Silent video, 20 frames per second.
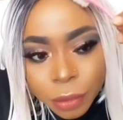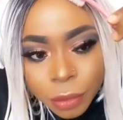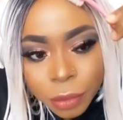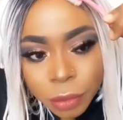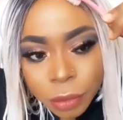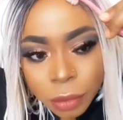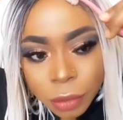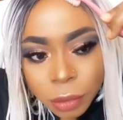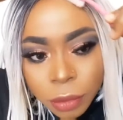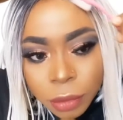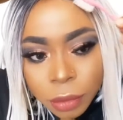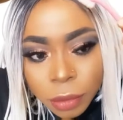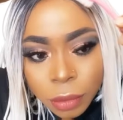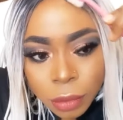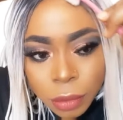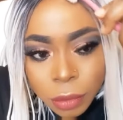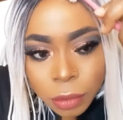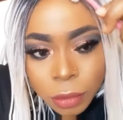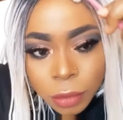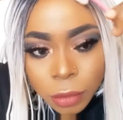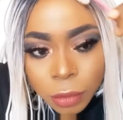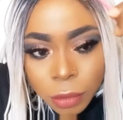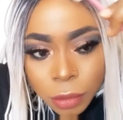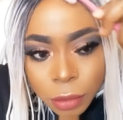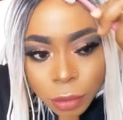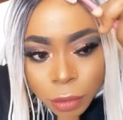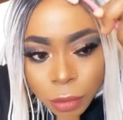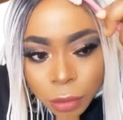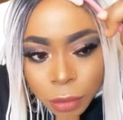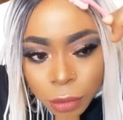
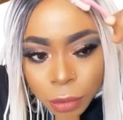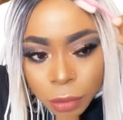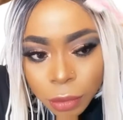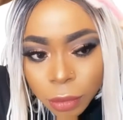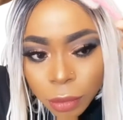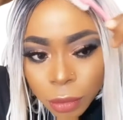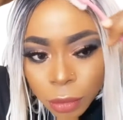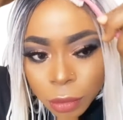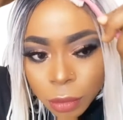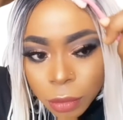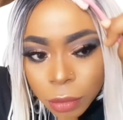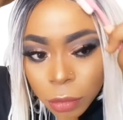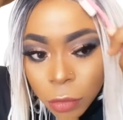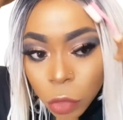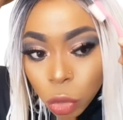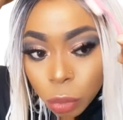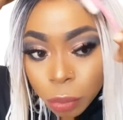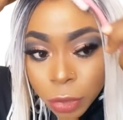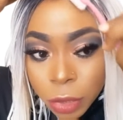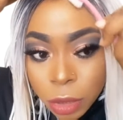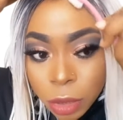(silence)